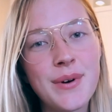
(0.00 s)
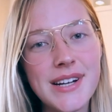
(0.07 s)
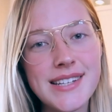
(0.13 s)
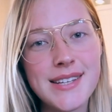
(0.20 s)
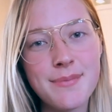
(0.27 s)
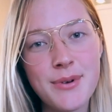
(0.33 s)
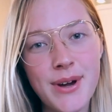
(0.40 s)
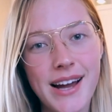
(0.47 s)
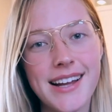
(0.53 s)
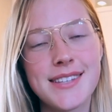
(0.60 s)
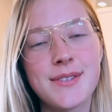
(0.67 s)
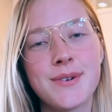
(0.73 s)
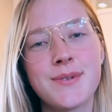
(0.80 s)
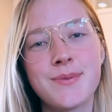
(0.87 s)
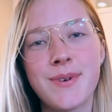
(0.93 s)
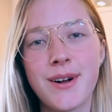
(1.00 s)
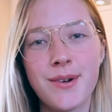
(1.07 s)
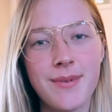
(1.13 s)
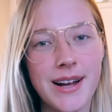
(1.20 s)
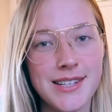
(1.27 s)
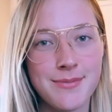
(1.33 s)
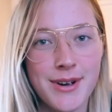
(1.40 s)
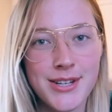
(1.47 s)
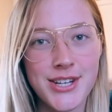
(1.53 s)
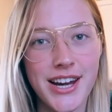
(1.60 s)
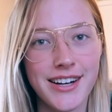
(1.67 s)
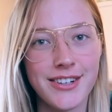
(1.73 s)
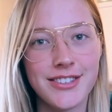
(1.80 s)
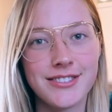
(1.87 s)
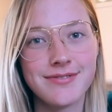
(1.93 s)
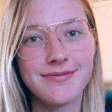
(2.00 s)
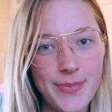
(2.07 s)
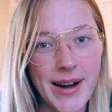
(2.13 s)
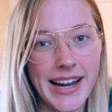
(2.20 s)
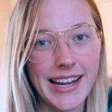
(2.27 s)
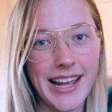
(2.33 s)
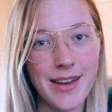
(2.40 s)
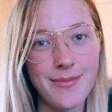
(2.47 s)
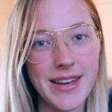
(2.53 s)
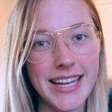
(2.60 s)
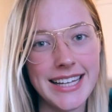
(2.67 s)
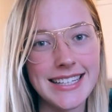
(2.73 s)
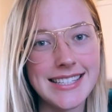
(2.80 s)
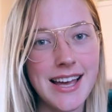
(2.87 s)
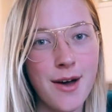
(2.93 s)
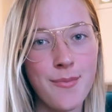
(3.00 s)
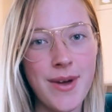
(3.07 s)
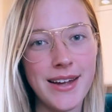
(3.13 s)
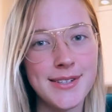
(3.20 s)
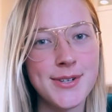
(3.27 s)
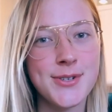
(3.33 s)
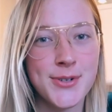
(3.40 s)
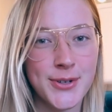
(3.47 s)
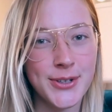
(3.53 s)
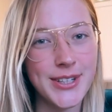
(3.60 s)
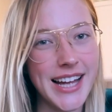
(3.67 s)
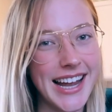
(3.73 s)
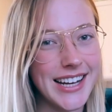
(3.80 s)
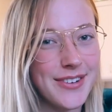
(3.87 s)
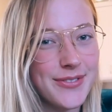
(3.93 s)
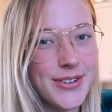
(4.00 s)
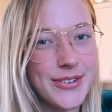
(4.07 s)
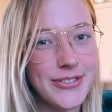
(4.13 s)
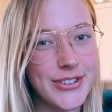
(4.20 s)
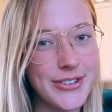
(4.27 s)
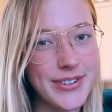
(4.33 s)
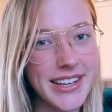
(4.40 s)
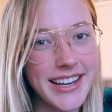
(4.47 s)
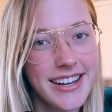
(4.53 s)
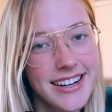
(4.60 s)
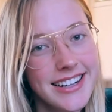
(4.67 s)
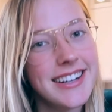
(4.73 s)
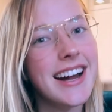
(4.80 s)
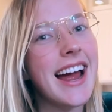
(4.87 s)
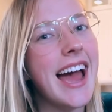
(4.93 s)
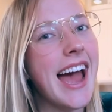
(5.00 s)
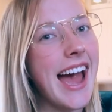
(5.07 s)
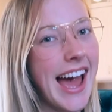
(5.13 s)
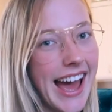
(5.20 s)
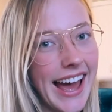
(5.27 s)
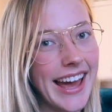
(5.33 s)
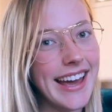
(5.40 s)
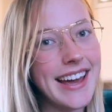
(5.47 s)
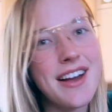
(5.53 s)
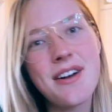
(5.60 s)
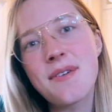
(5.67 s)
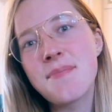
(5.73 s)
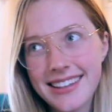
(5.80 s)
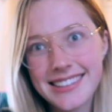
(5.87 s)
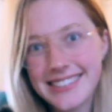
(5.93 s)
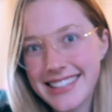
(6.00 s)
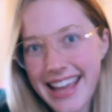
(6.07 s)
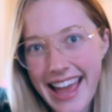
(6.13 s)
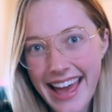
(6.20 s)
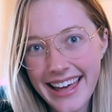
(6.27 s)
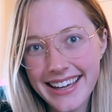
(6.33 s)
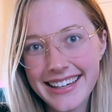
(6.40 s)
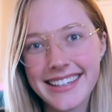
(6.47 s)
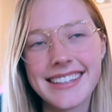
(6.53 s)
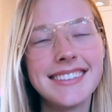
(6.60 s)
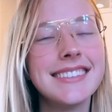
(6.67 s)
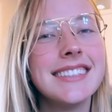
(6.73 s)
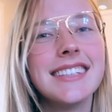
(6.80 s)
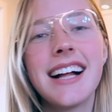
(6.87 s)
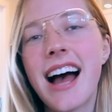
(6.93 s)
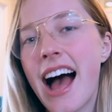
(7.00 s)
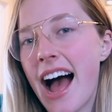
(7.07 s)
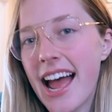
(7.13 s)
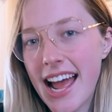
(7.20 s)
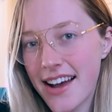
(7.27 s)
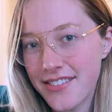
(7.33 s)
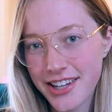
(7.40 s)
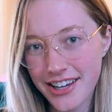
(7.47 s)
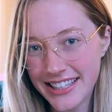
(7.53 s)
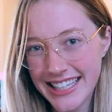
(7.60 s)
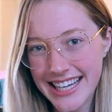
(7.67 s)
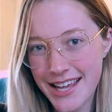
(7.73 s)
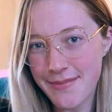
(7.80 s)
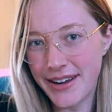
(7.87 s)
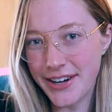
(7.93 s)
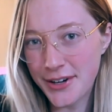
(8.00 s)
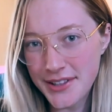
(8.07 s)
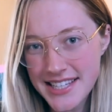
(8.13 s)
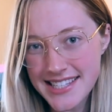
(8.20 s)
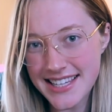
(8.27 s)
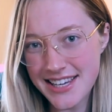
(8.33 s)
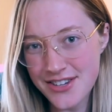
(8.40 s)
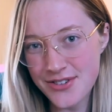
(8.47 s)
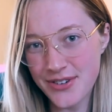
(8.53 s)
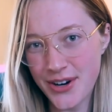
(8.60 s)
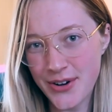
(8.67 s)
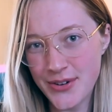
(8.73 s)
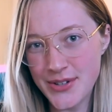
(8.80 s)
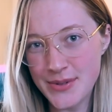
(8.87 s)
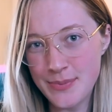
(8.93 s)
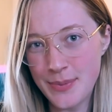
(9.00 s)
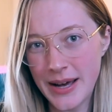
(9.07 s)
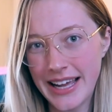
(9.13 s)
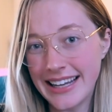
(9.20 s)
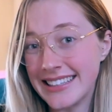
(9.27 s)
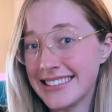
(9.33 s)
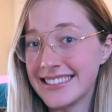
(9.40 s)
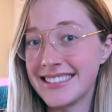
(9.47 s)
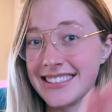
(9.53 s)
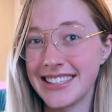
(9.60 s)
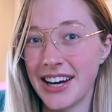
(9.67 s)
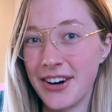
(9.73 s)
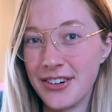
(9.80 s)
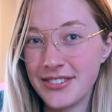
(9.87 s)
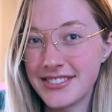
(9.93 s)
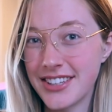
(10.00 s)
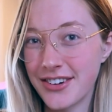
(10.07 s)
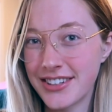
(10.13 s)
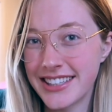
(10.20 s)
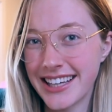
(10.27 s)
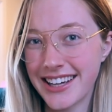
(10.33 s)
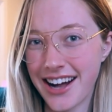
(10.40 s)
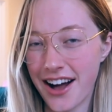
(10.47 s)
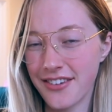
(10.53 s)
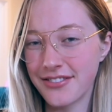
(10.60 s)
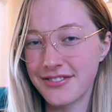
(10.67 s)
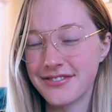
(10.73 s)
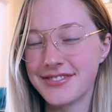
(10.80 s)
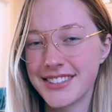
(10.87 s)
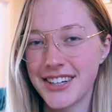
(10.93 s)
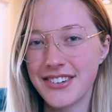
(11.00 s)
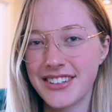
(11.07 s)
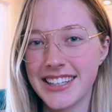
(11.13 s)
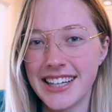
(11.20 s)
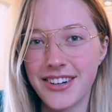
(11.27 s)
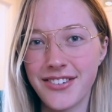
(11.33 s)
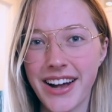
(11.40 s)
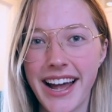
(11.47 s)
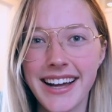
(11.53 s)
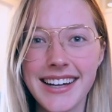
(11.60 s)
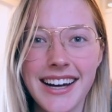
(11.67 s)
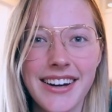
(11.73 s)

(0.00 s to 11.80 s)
What is up, you guys? Welcome back to my channel. My name is Amanda Jewel, and if you're new here, hey, I haven't gotten any better at these intros, but don't click off. Don't click away.